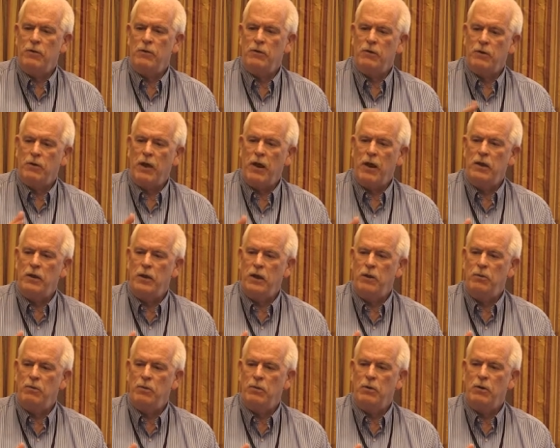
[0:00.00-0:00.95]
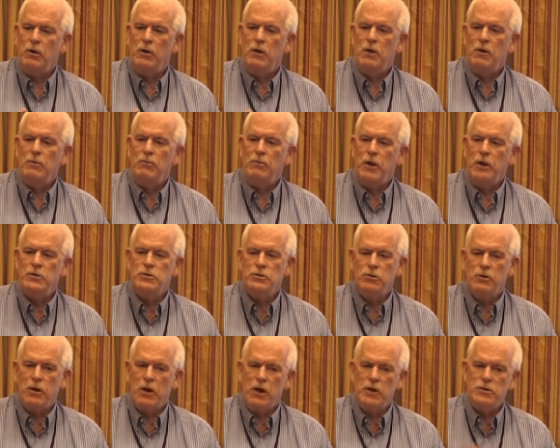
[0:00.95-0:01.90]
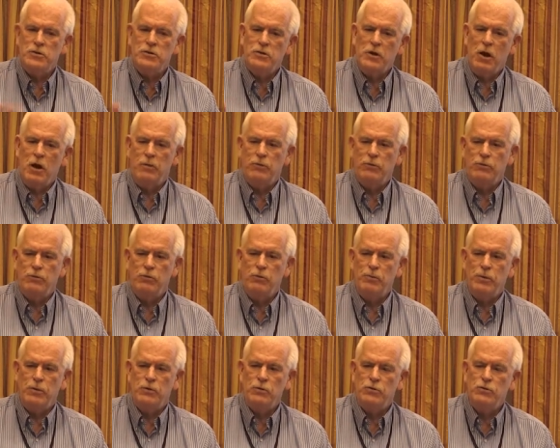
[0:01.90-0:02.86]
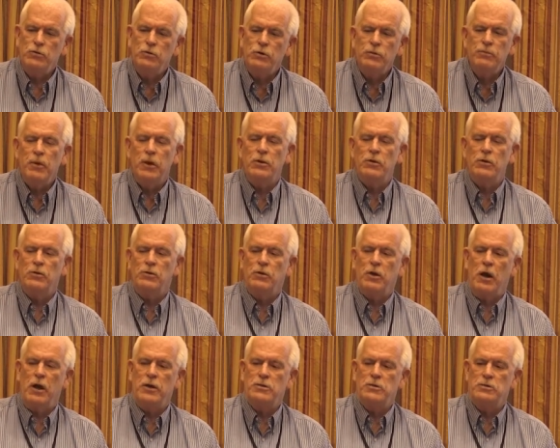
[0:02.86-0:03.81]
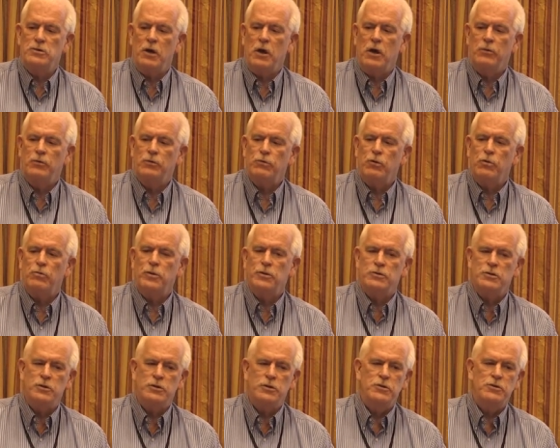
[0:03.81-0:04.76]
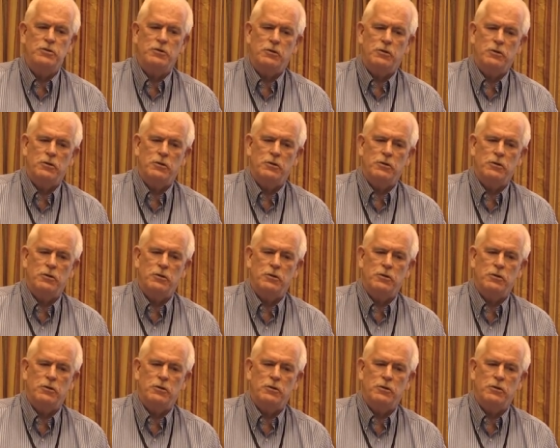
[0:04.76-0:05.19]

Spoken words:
it, their gatekeeper, makes your guys' job should make your guys' job so much easier.